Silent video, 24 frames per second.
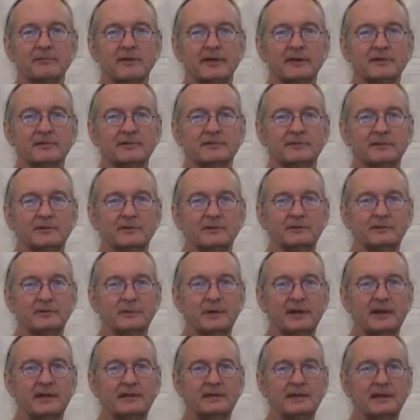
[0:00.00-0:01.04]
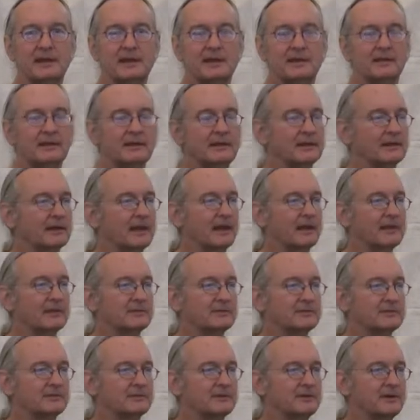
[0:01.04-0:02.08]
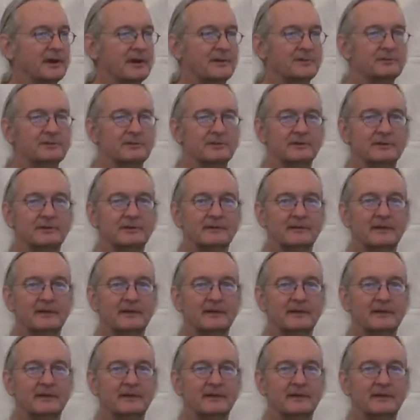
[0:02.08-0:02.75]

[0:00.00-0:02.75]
Festival twenty ten in Lancaster, New Hampshire.